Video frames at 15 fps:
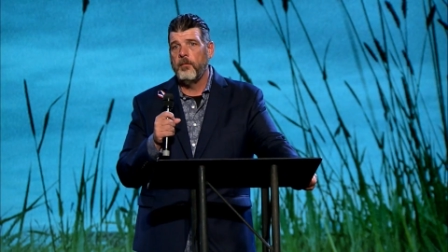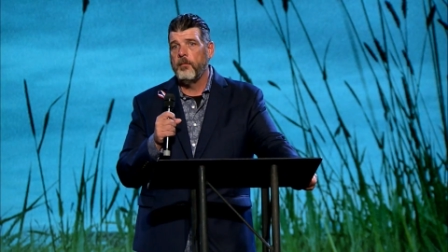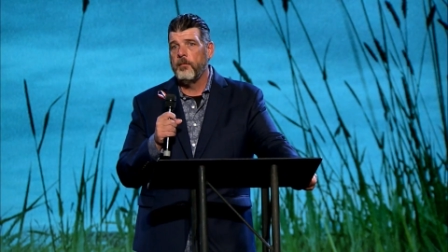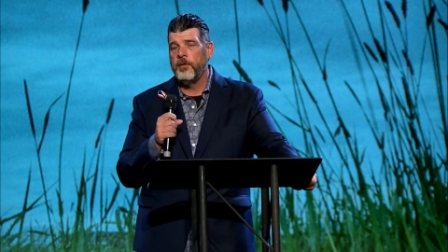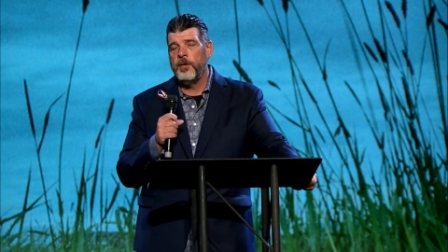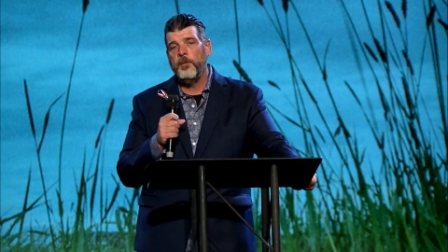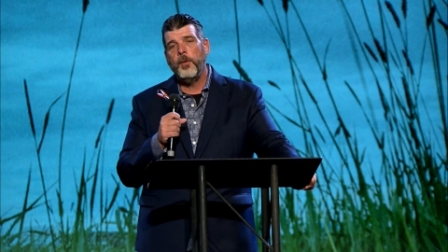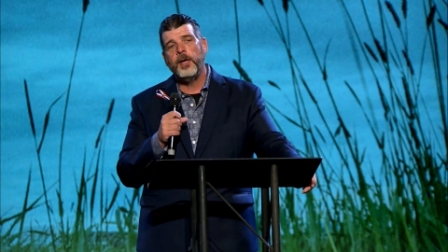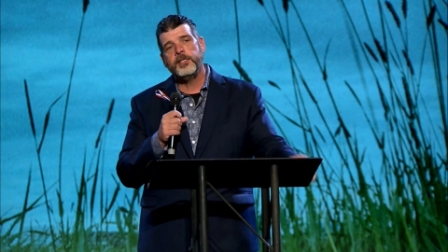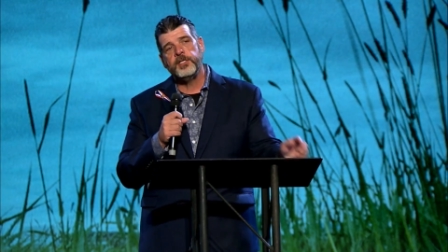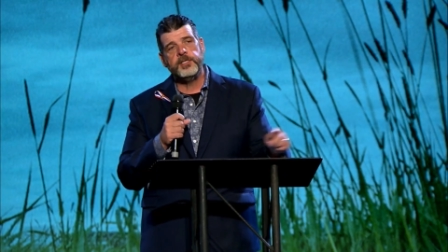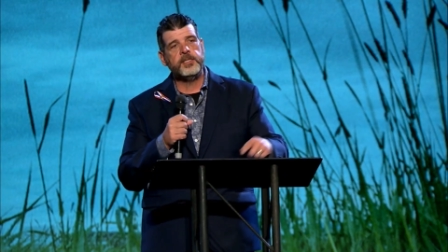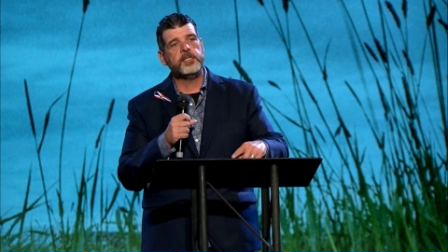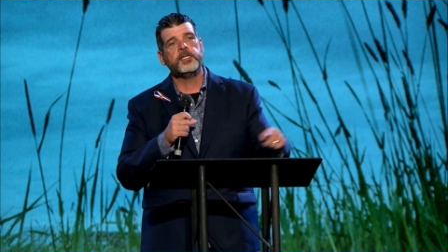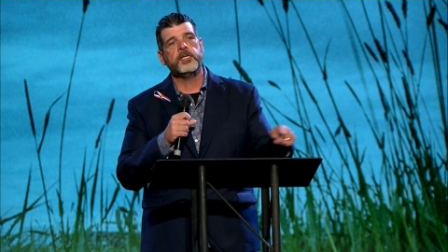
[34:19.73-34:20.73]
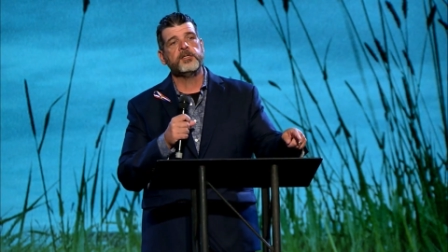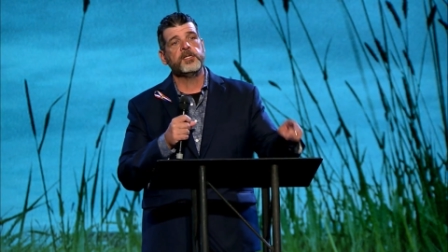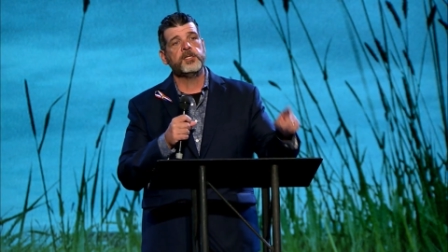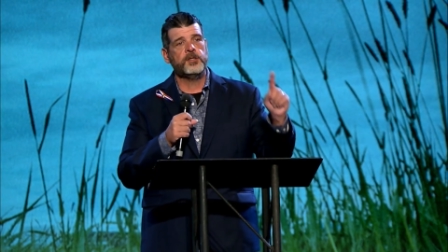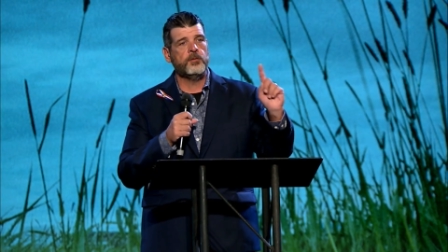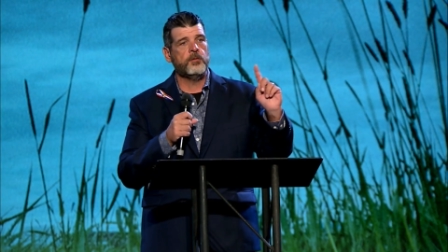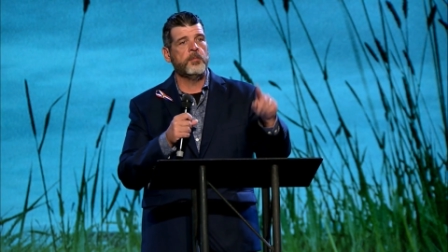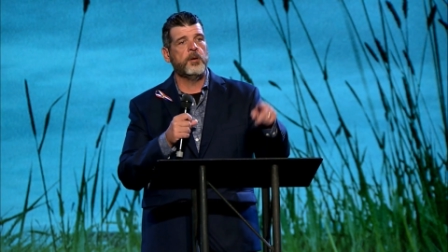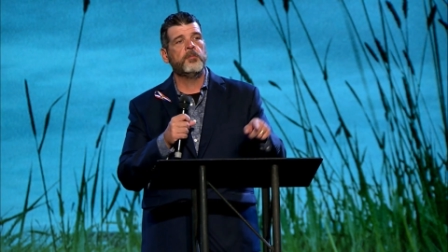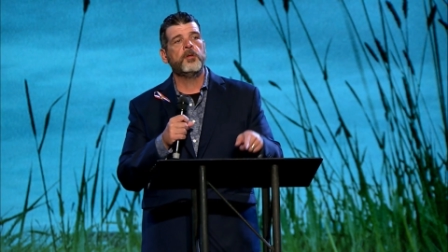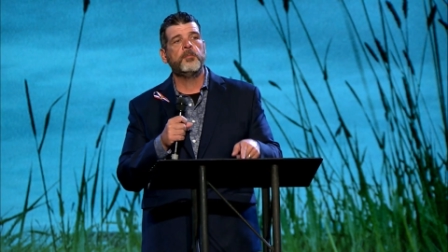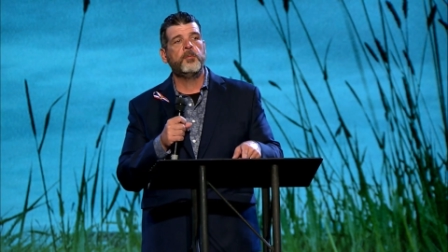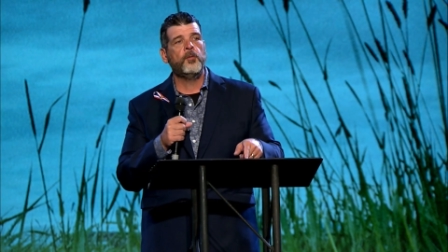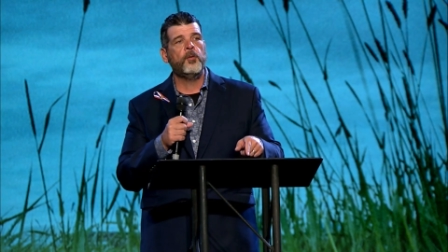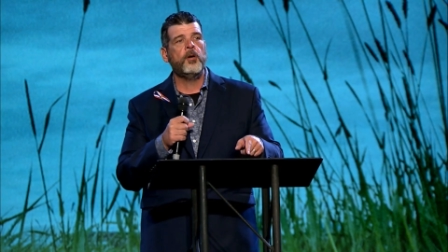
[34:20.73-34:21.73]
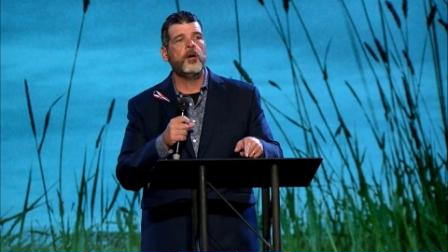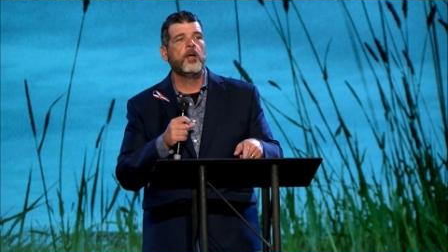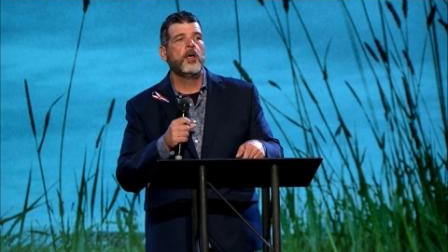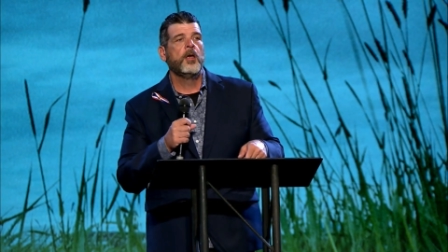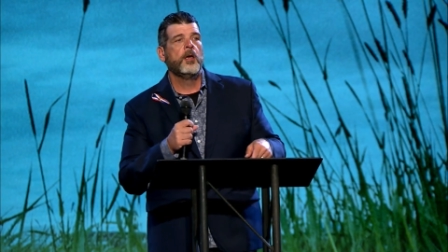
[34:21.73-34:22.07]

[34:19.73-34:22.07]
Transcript: you know why Jesus tells us to remember the poor?